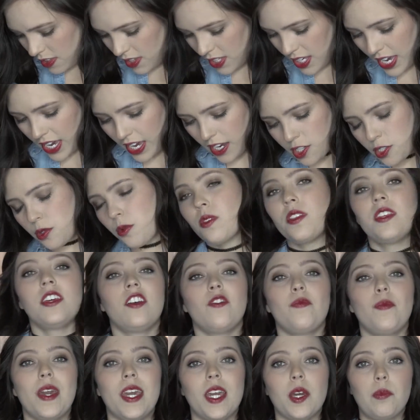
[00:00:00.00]
The actual thing
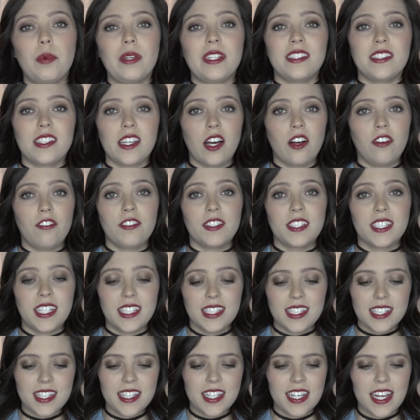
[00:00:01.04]
of makeup itself,
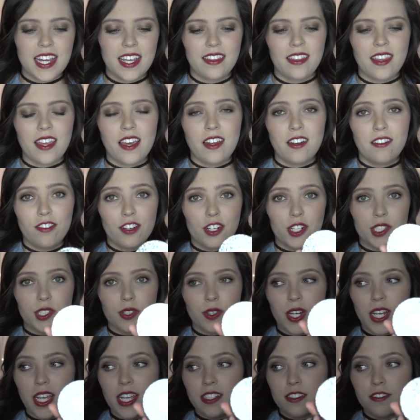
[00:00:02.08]
since it's the 10th
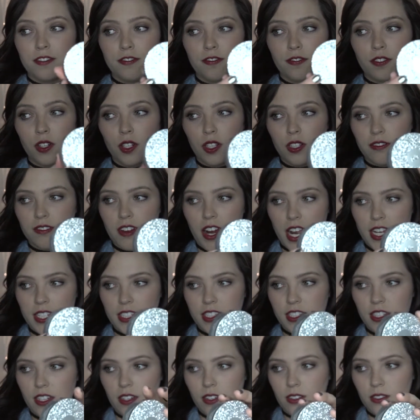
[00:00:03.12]
anniversary, is full of
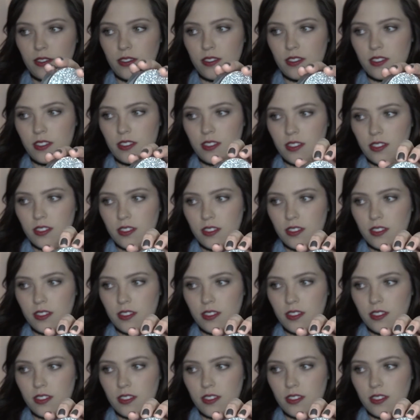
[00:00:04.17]
rhinestones.